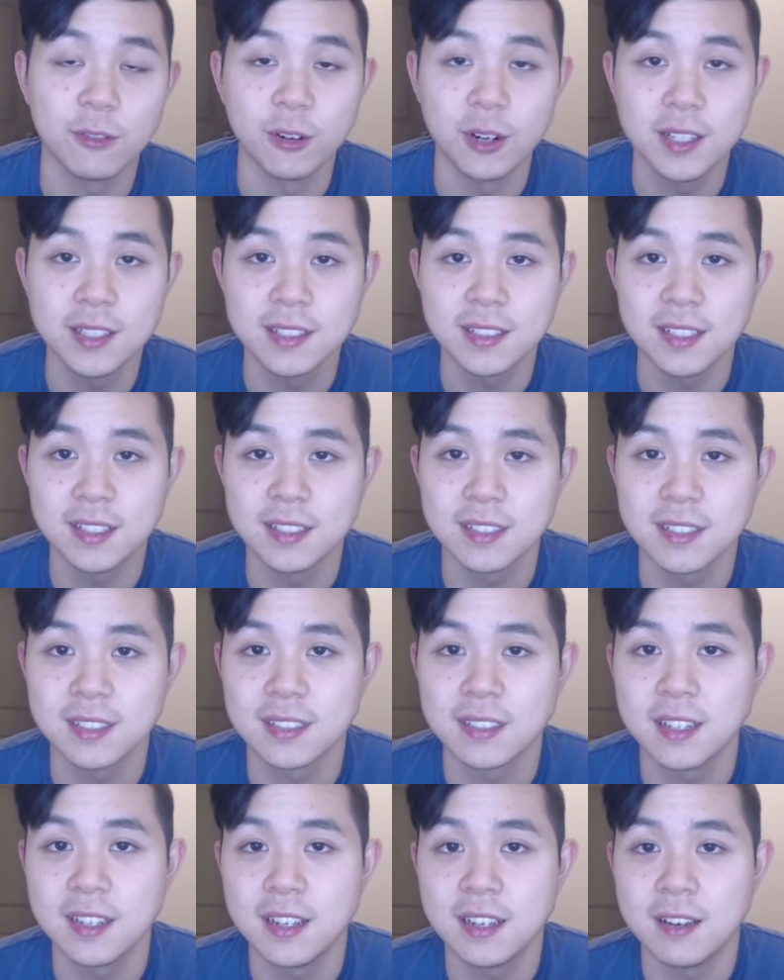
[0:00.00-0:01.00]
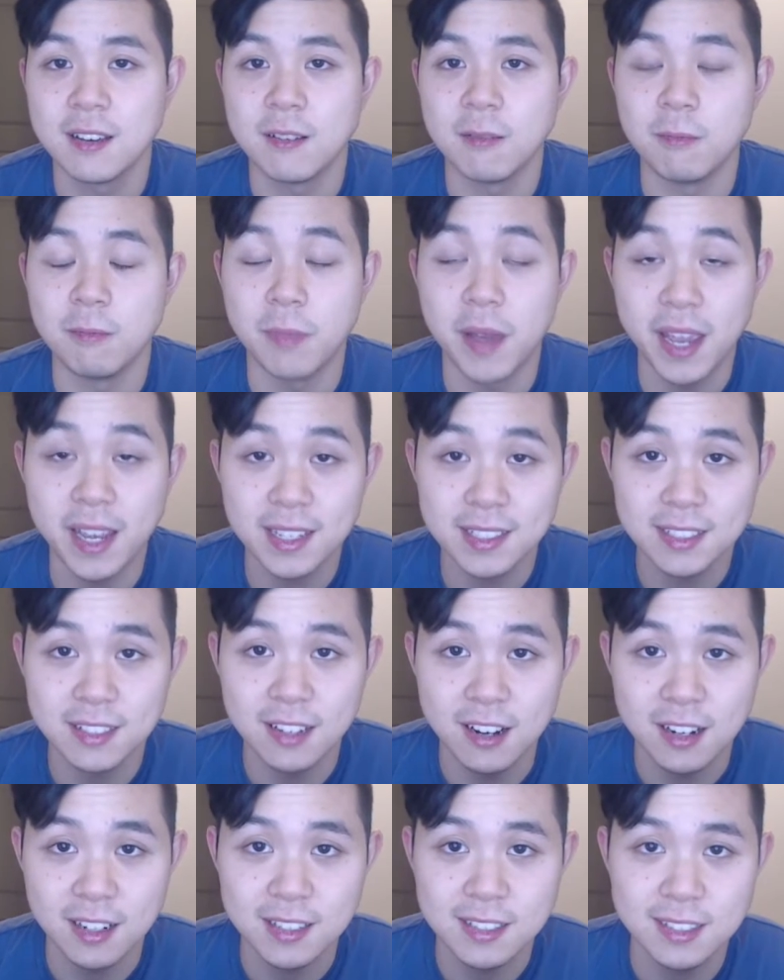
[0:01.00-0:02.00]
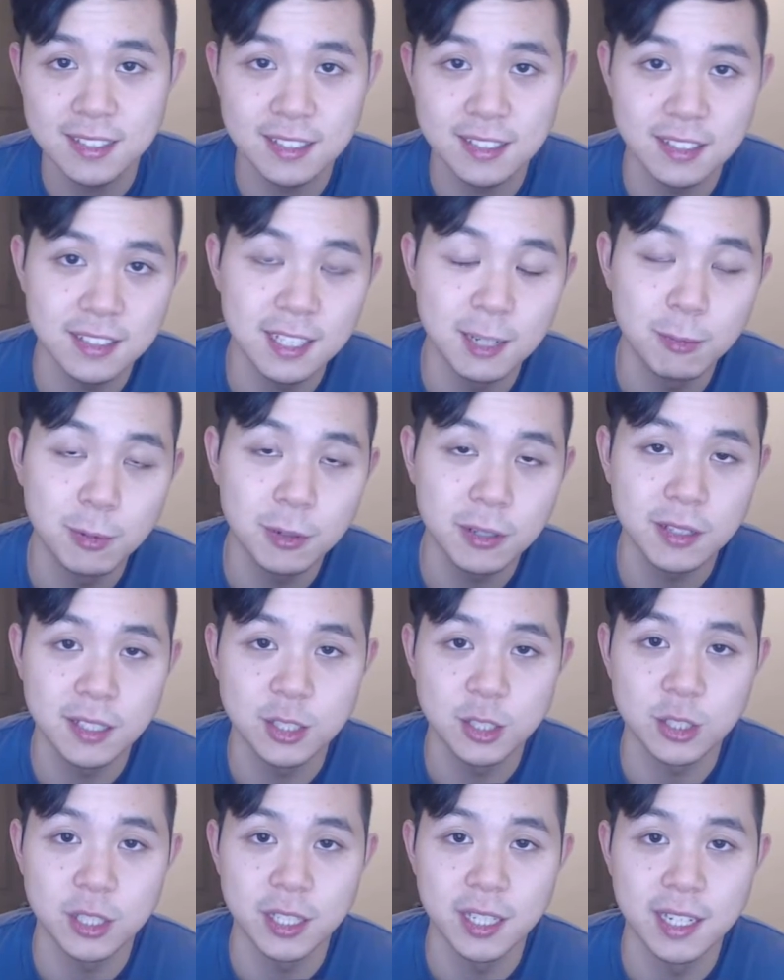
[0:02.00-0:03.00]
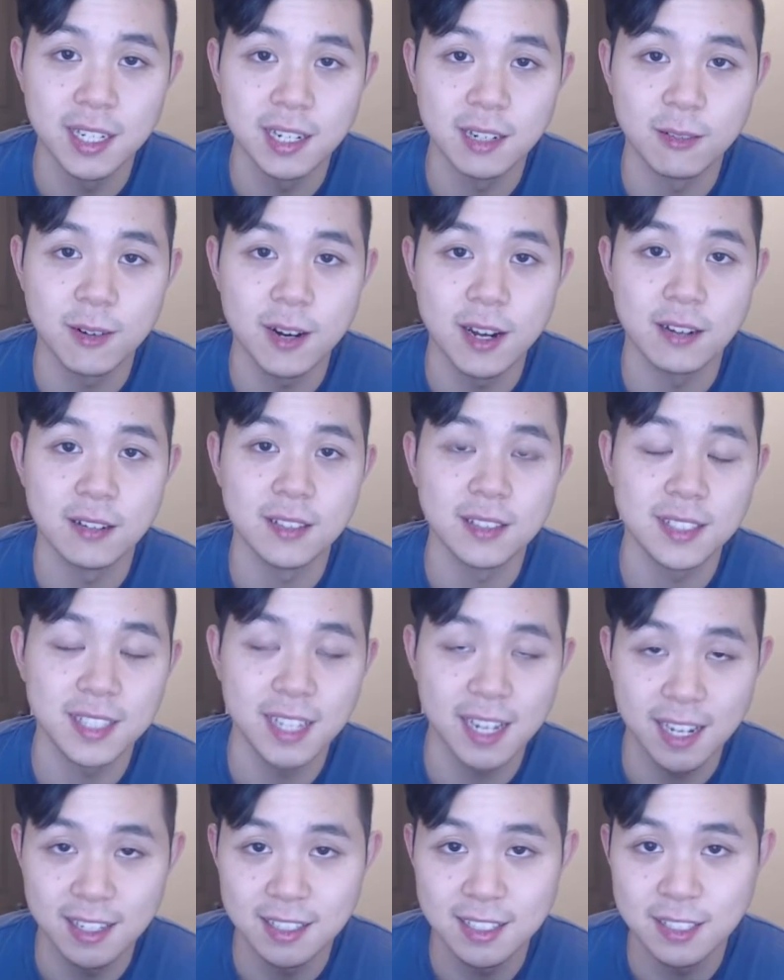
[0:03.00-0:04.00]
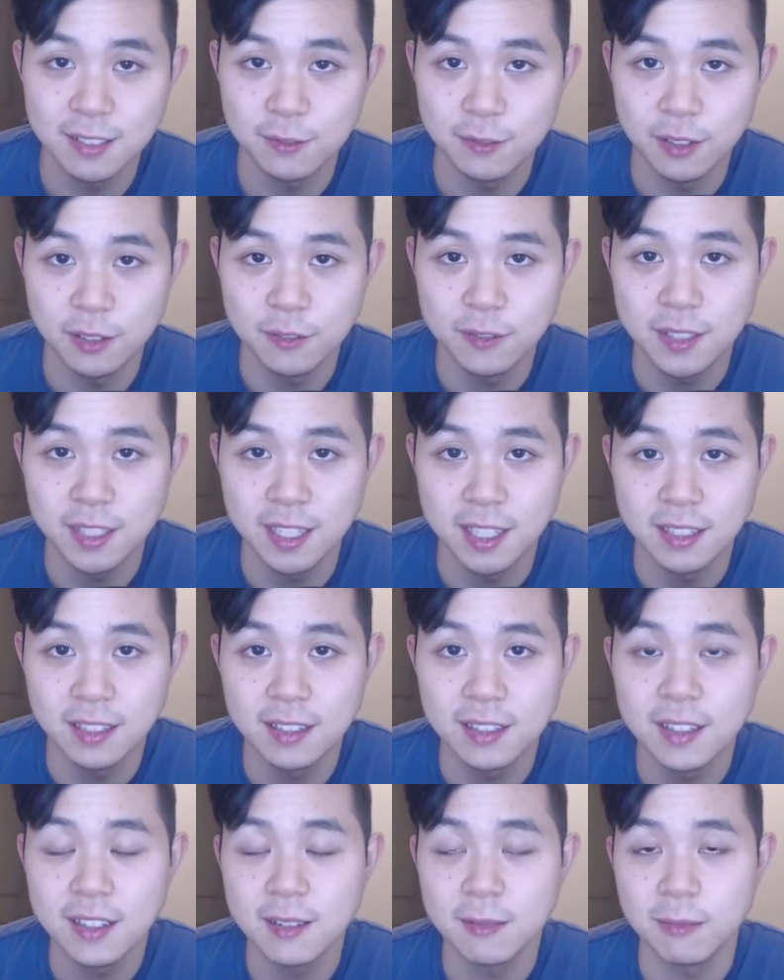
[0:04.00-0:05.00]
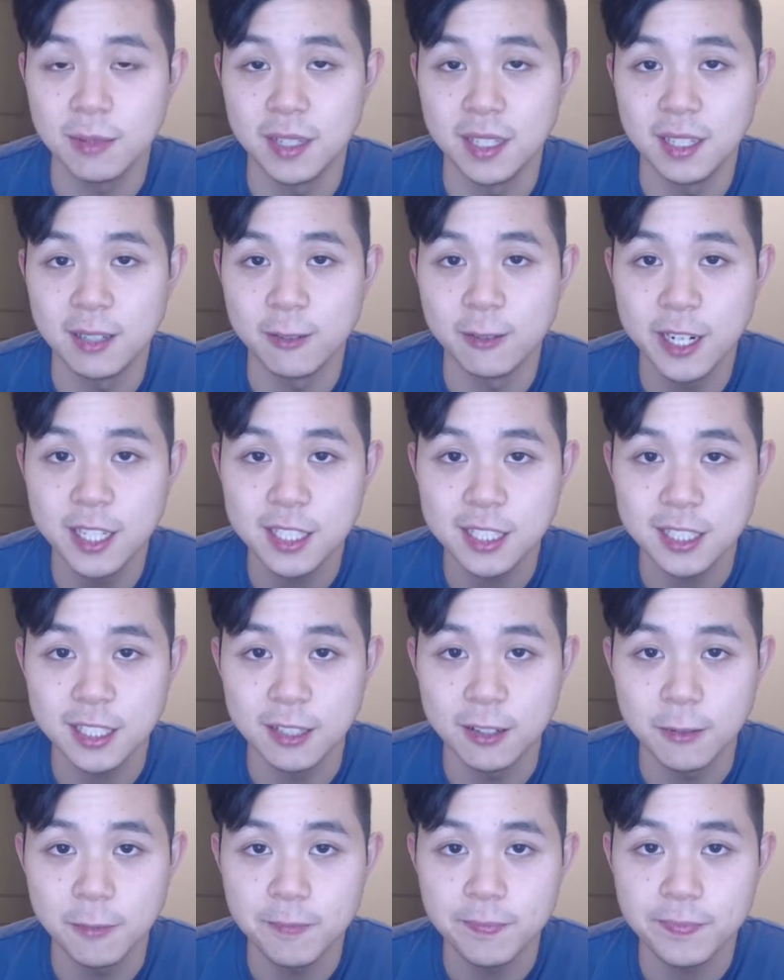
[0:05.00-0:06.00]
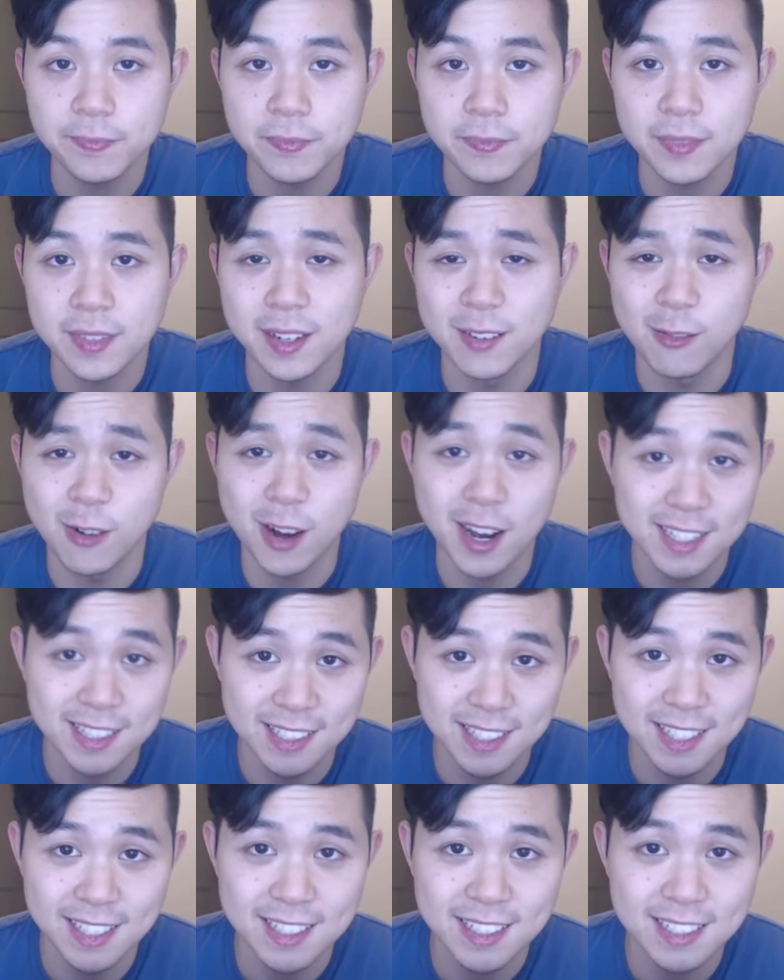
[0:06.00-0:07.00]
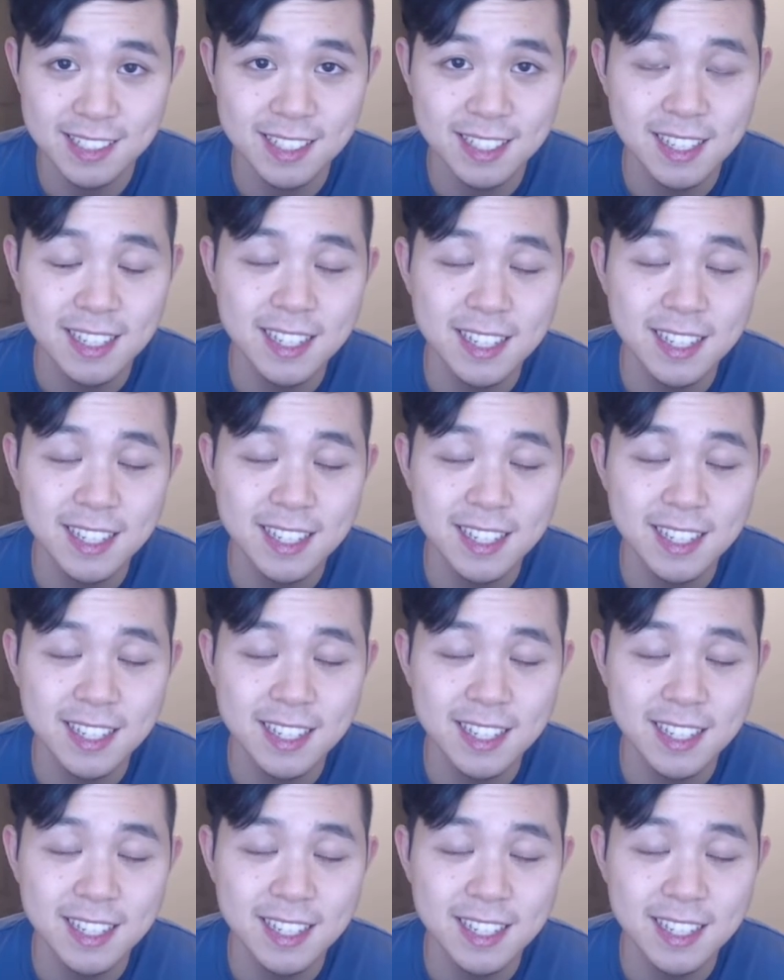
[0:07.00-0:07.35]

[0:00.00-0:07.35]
instance, bank stocks typically trade at around 10 to 15 PE ratio. And why is this?